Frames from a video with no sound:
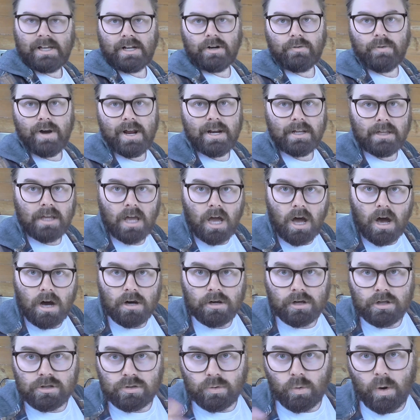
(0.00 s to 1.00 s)
done a reading yet.
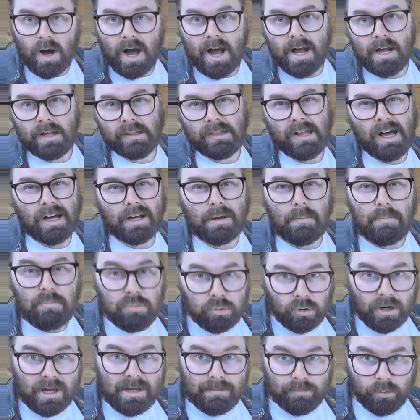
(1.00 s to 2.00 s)
I'm going to do a
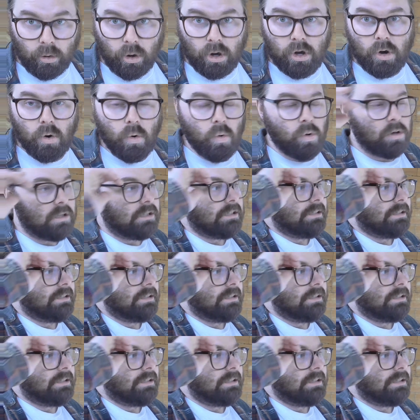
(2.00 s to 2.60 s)
pre-boil